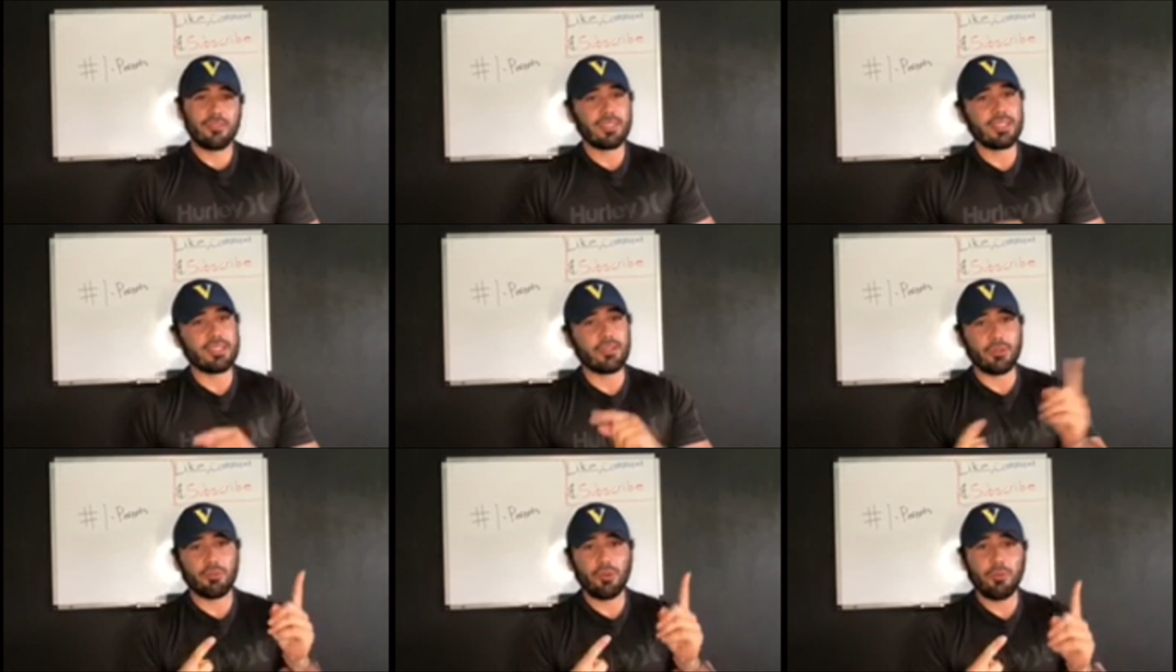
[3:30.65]
and then we
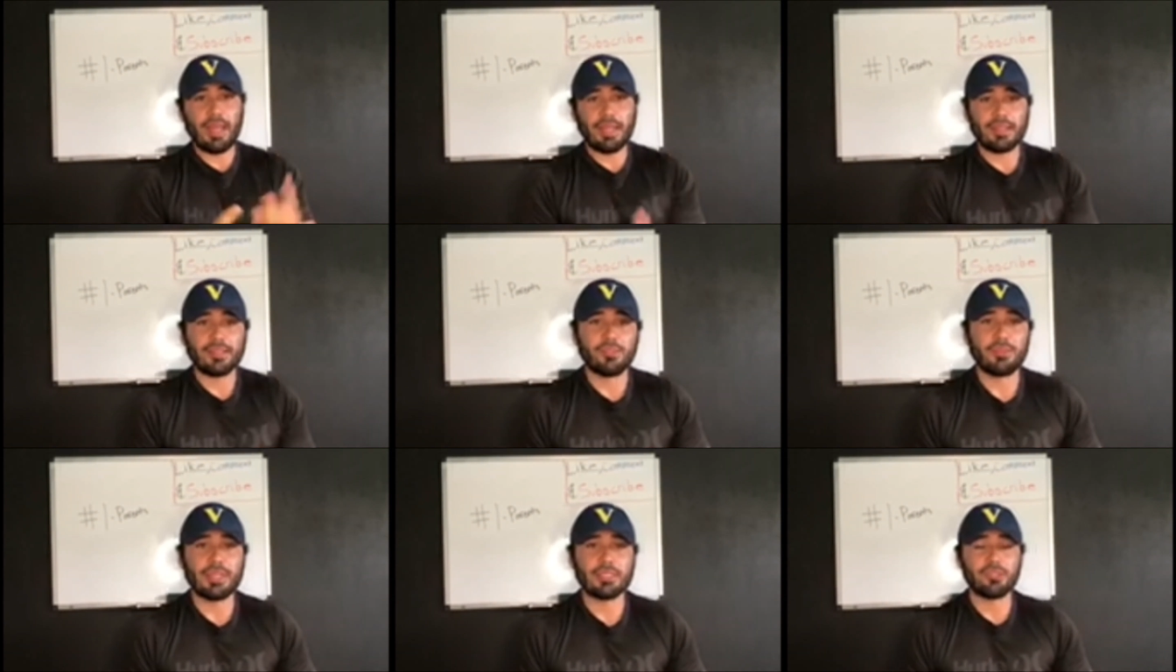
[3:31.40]
roll back to
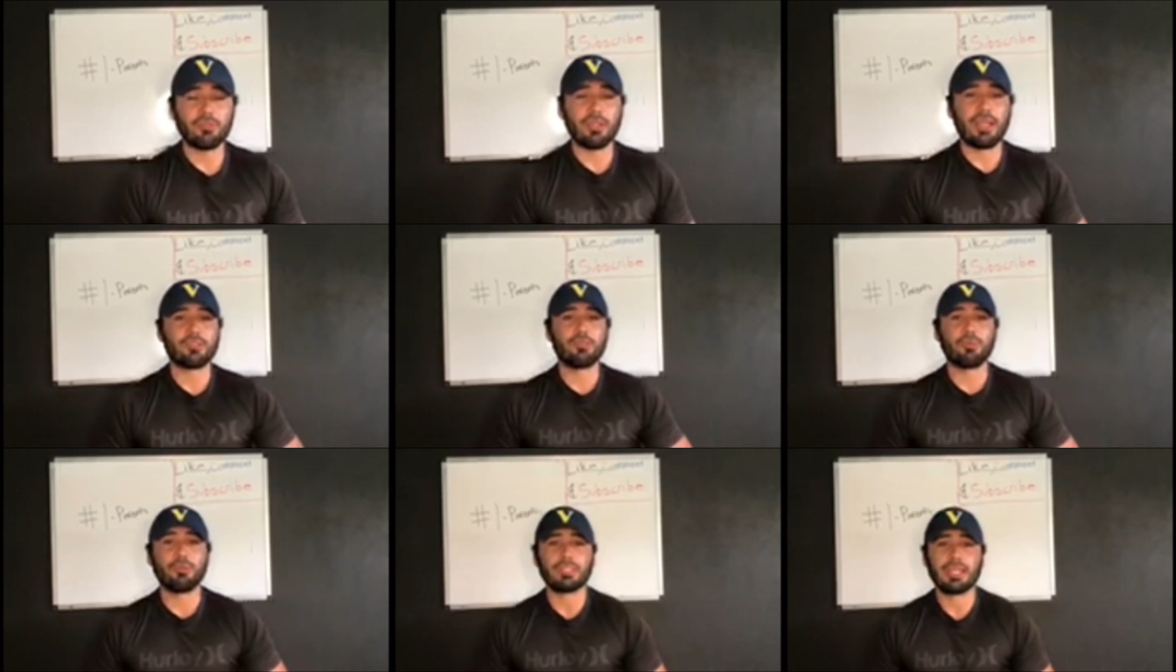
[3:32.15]
Mexico after we
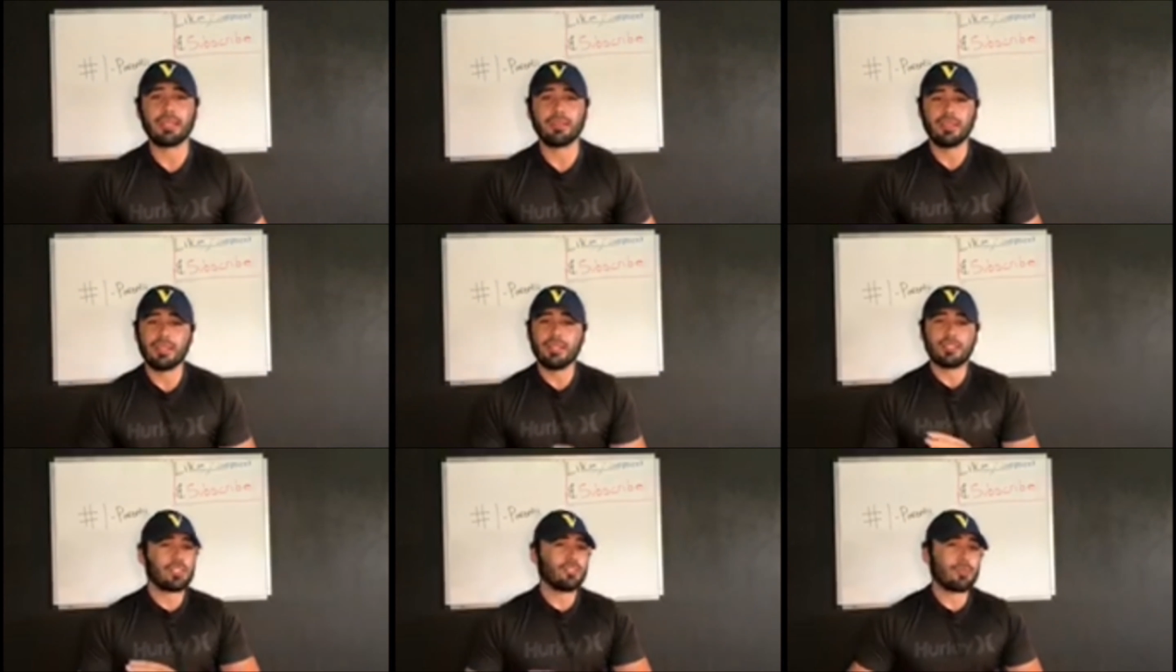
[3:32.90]
retire. So
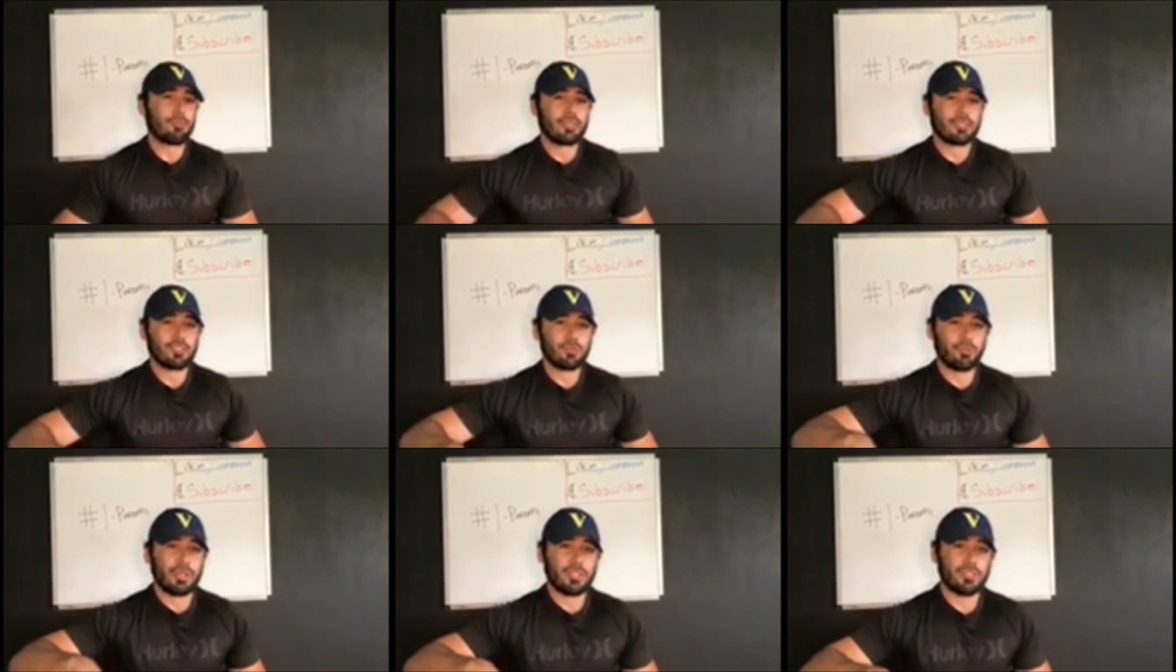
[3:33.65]
that was my biggest
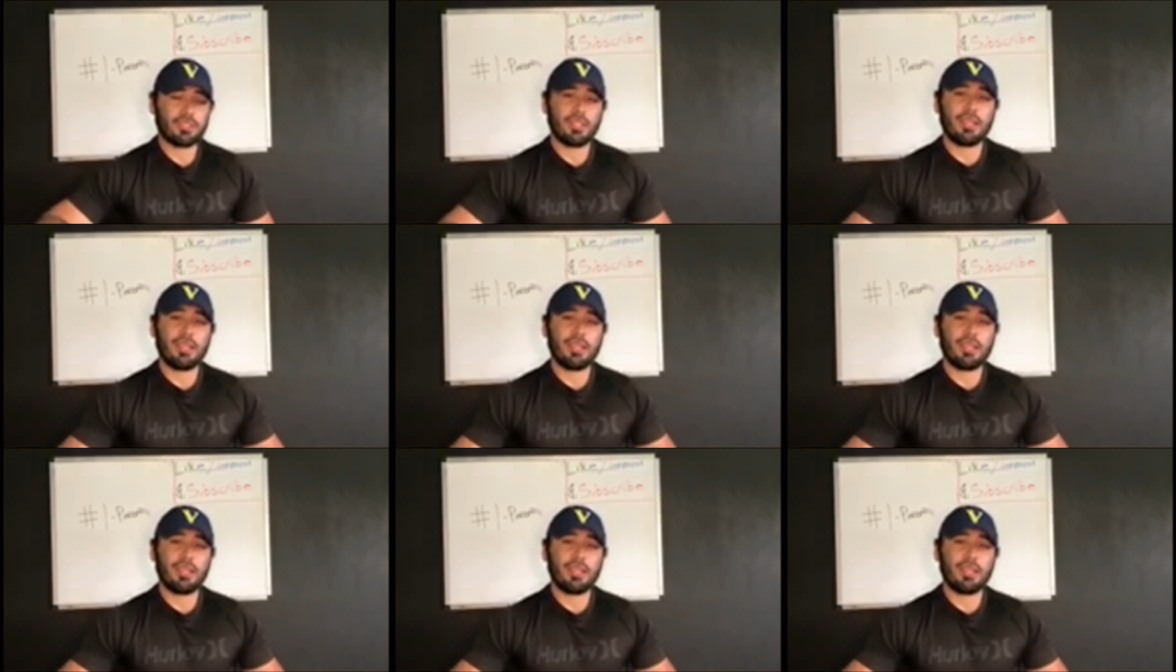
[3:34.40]
inspiration.